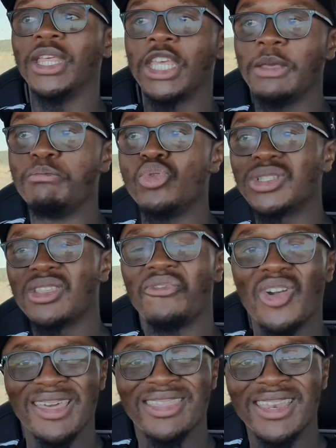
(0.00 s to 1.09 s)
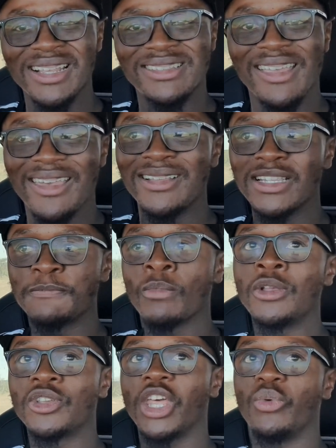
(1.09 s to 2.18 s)
keep boosting for like 3 seconds,
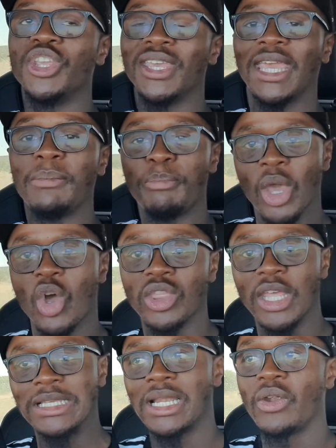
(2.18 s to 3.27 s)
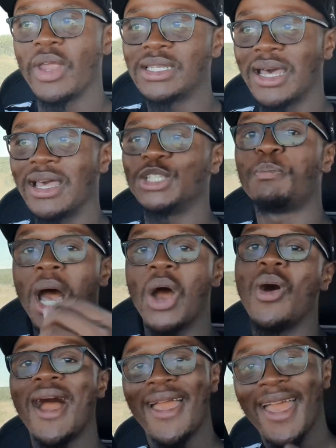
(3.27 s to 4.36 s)
so that when you get back on the accelerator, it's
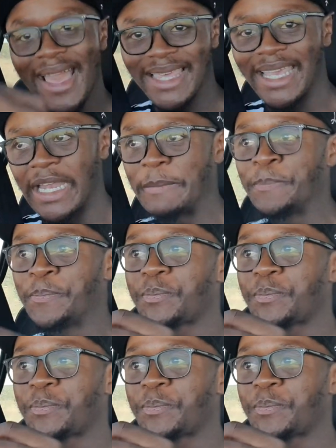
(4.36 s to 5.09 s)
power again.